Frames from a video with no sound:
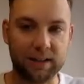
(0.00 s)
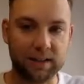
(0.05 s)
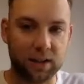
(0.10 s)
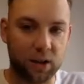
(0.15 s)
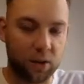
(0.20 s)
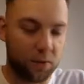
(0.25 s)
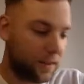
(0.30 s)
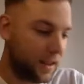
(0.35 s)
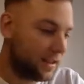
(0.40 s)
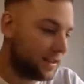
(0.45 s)

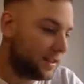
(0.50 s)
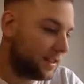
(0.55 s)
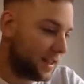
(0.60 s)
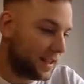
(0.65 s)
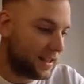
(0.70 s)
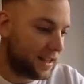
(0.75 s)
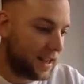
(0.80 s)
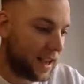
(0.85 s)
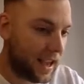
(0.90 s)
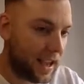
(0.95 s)
So this
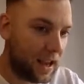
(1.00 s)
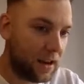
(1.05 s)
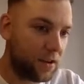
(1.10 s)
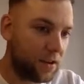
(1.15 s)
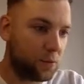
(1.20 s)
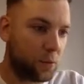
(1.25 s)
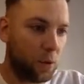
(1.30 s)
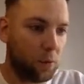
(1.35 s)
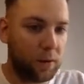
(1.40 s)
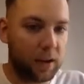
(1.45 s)
here is
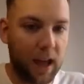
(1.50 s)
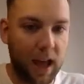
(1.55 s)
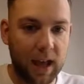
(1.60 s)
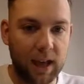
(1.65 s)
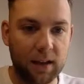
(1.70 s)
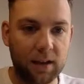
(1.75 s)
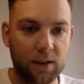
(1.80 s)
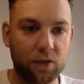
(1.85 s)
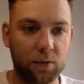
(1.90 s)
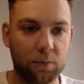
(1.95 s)
what we're
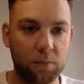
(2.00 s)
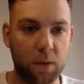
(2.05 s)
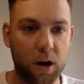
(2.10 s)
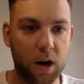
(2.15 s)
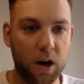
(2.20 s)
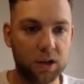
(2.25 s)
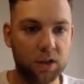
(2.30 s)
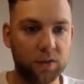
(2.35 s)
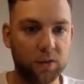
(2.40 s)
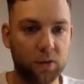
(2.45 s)
getting some
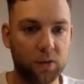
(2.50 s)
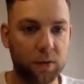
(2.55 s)
marks for.